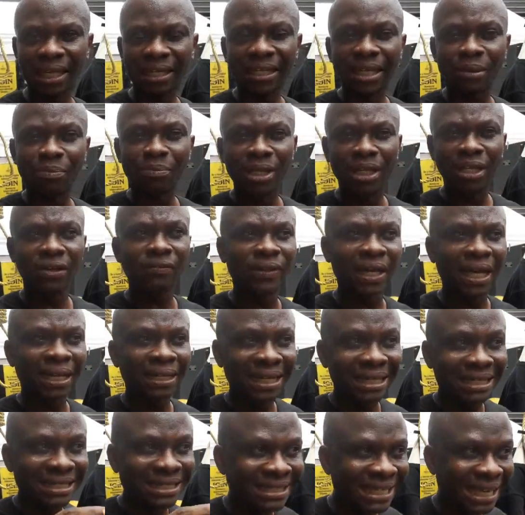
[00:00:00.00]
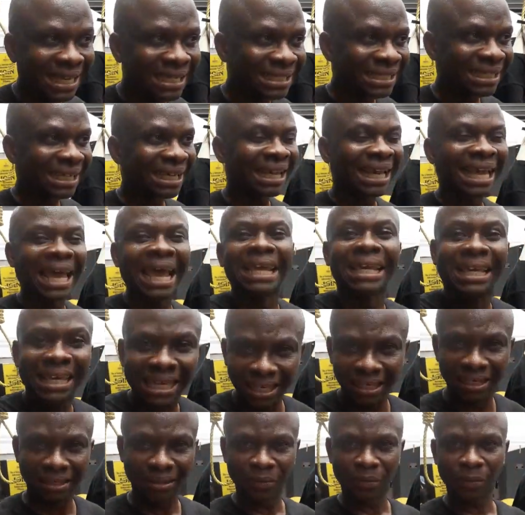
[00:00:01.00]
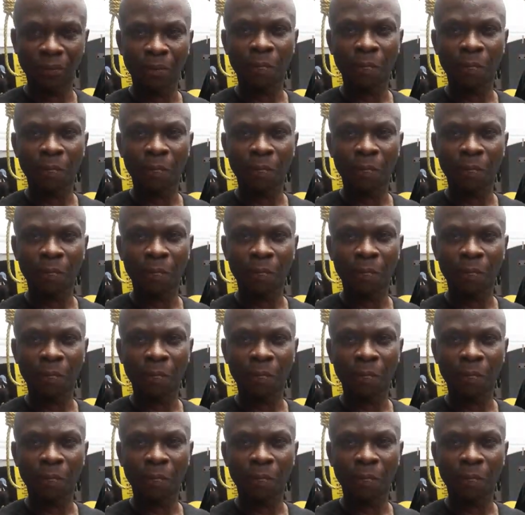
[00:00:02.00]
They believe that the state can kill.